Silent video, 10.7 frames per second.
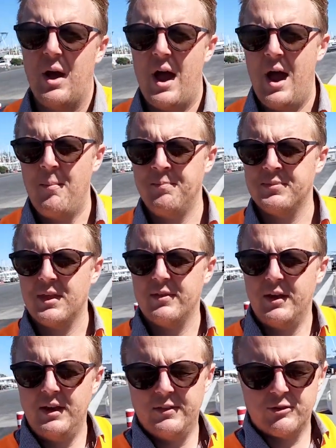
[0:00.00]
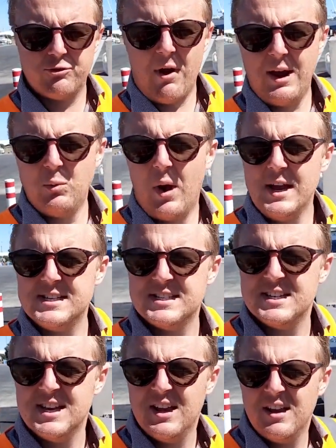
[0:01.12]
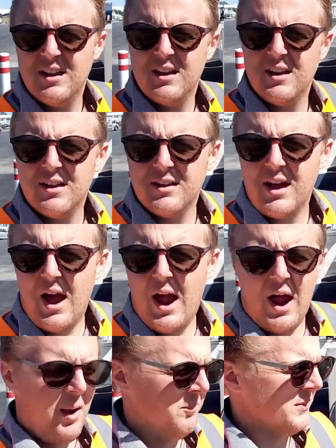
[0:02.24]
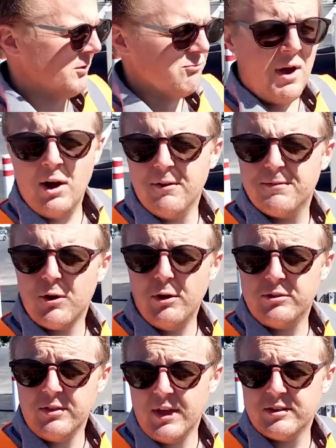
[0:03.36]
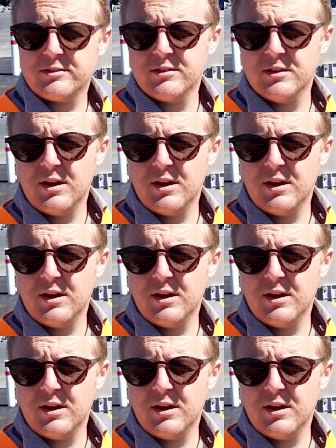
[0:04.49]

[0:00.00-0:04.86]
the trade waste runoff goes to this